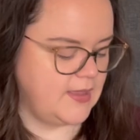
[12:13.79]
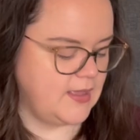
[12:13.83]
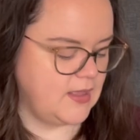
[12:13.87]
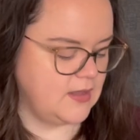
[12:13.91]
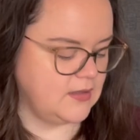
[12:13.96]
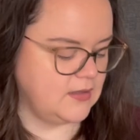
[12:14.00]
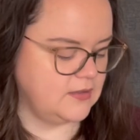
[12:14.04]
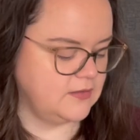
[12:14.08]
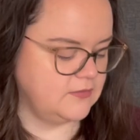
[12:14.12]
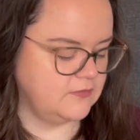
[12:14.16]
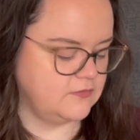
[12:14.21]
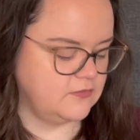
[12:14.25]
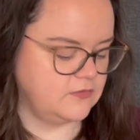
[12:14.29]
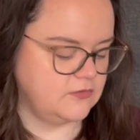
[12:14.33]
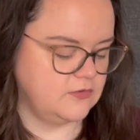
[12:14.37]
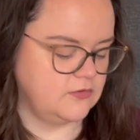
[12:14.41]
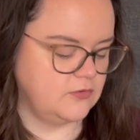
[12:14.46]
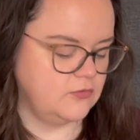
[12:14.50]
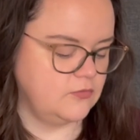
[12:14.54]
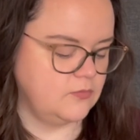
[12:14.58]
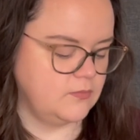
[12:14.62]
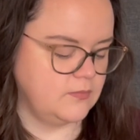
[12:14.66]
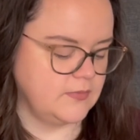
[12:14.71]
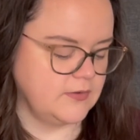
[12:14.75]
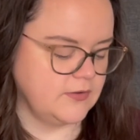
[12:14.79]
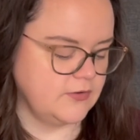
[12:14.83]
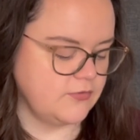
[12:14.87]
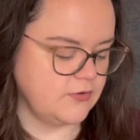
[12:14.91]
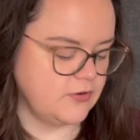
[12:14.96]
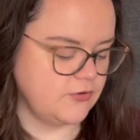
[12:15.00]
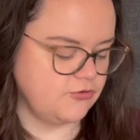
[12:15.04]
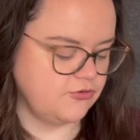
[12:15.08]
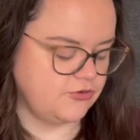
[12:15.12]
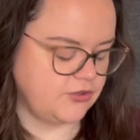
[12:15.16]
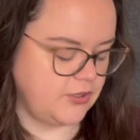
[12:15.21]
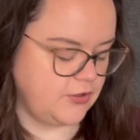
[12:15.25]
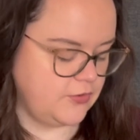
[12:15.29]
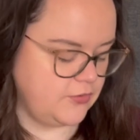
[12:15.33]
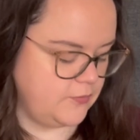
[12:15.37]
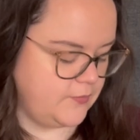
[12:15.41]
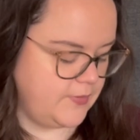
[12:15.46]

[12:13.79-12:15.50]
I like to do my crochet on the